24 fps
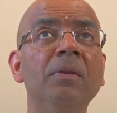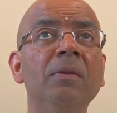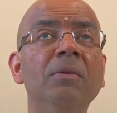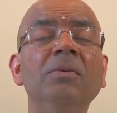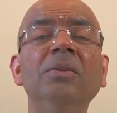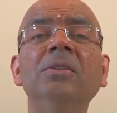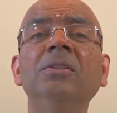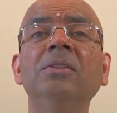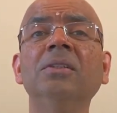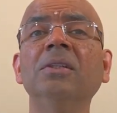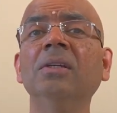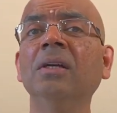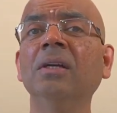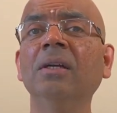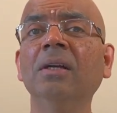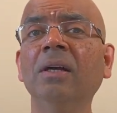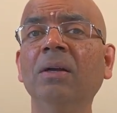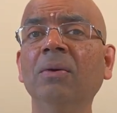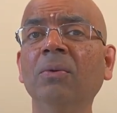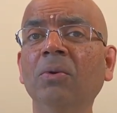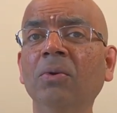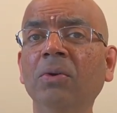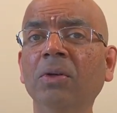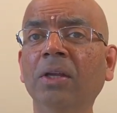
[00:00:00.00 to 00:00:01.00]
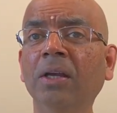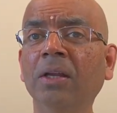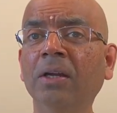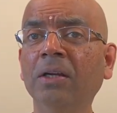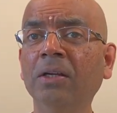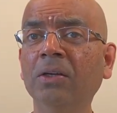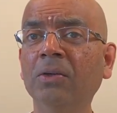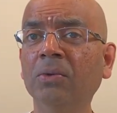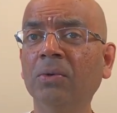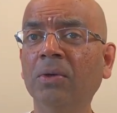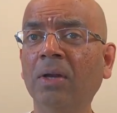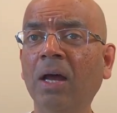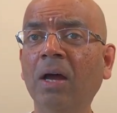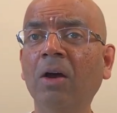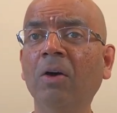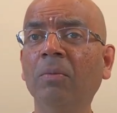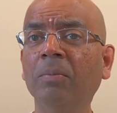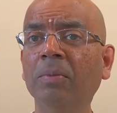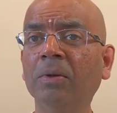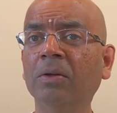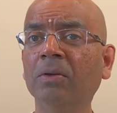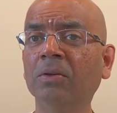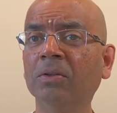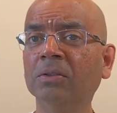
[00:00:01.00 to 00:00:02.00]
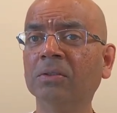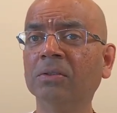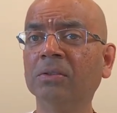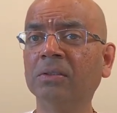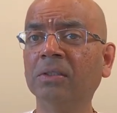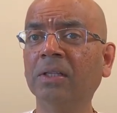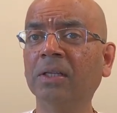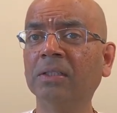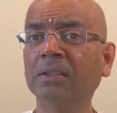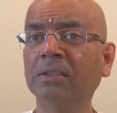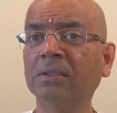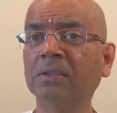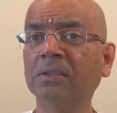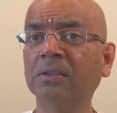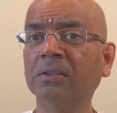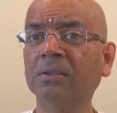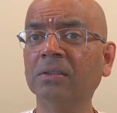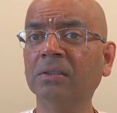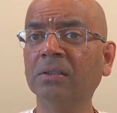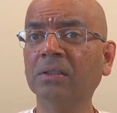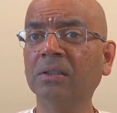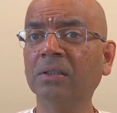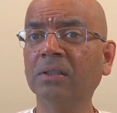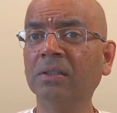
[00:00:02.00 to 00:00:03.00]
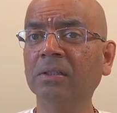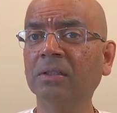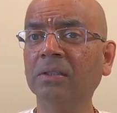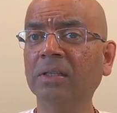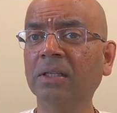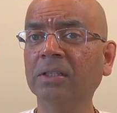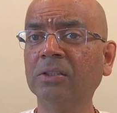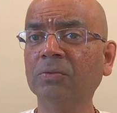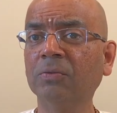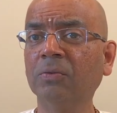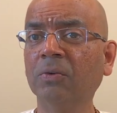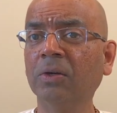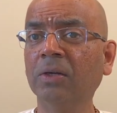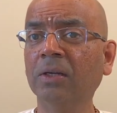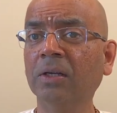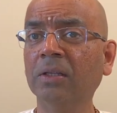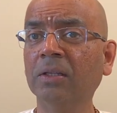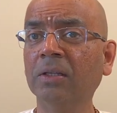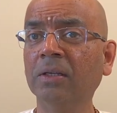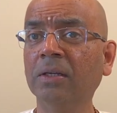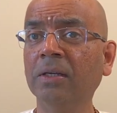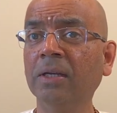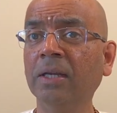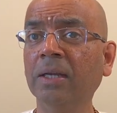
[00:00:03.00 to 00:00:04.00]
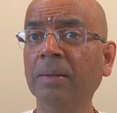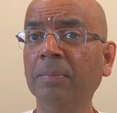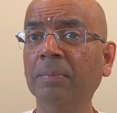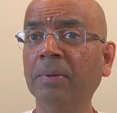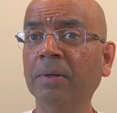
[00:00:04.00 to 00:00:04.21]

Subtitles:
which I won't get into now because that's for another day.